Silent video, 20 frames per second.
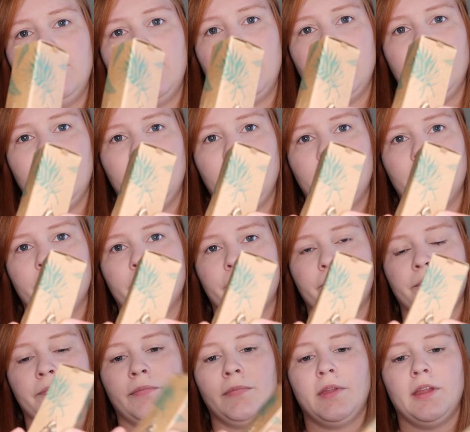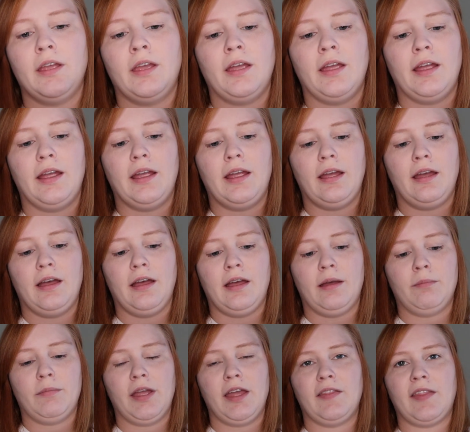there.
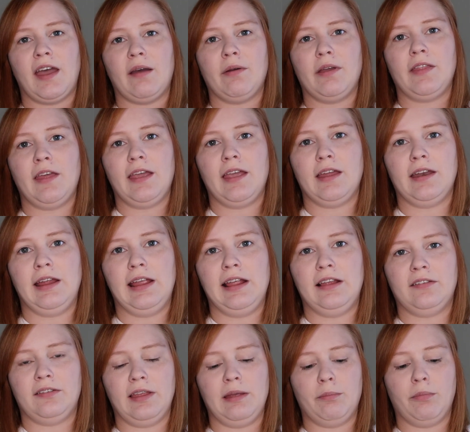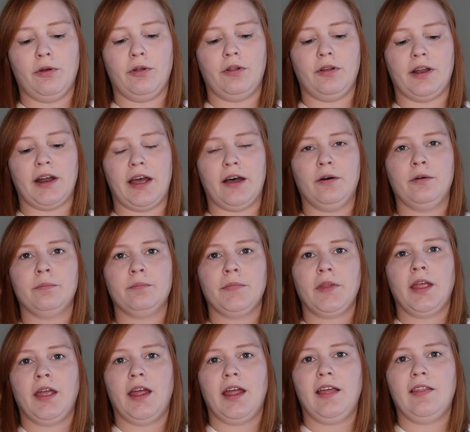And that way they can easily pull it out.
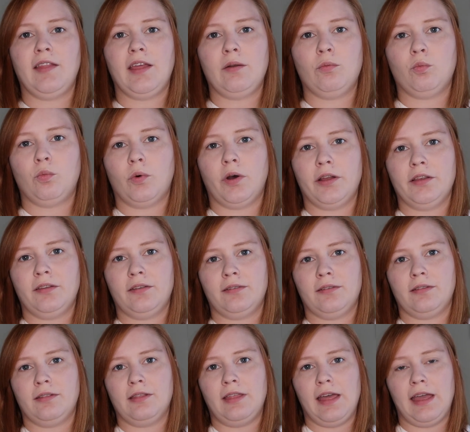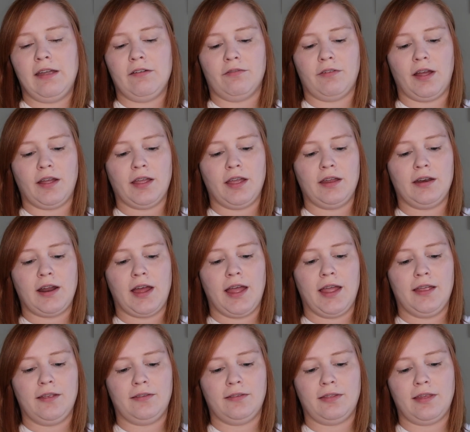And then once they
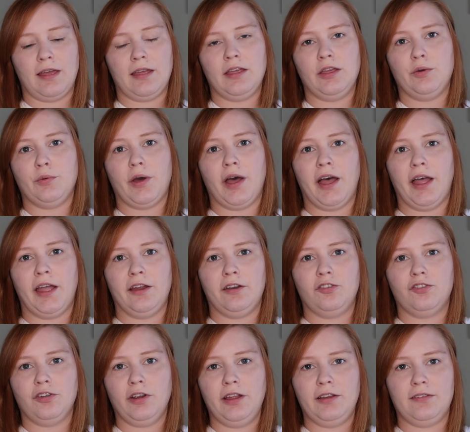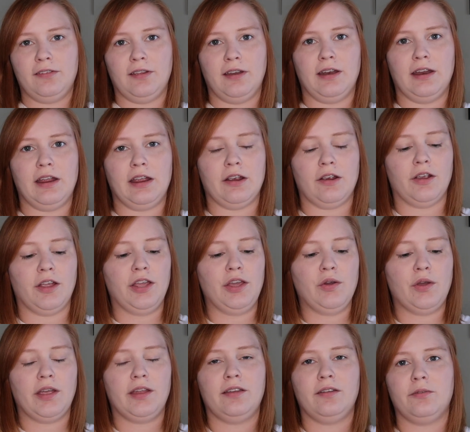recognize that you hide treats in here, you
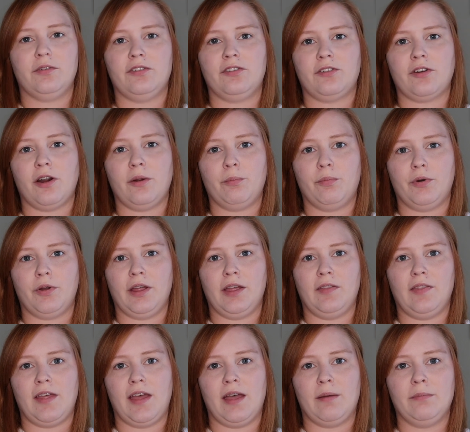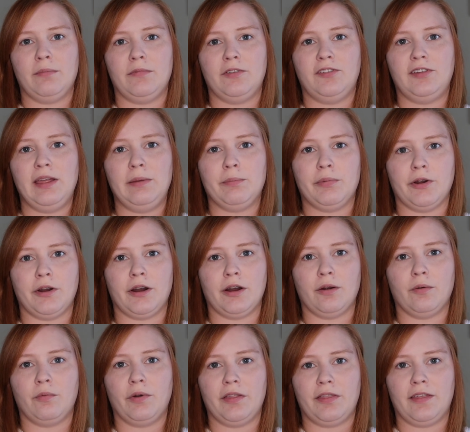can start putting them
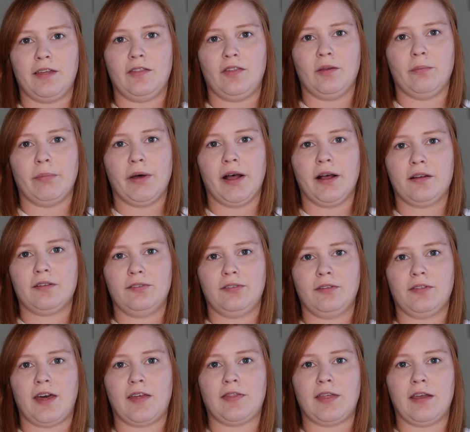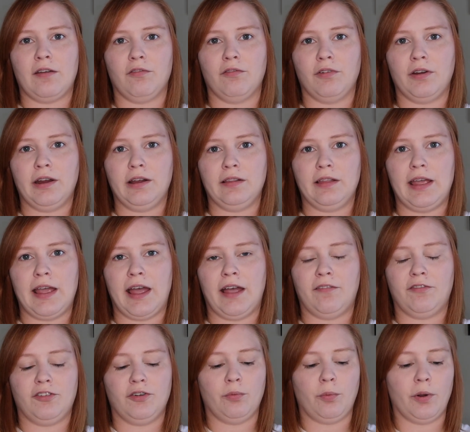deeper within the box so that they really
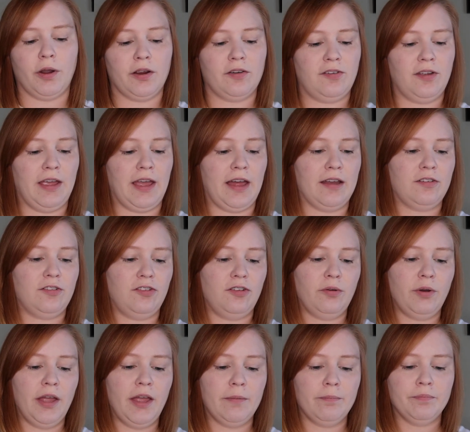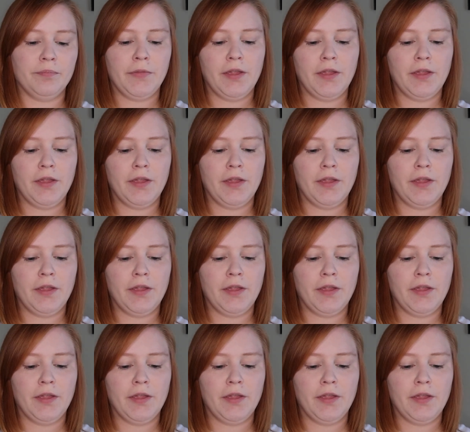have to work to get to it.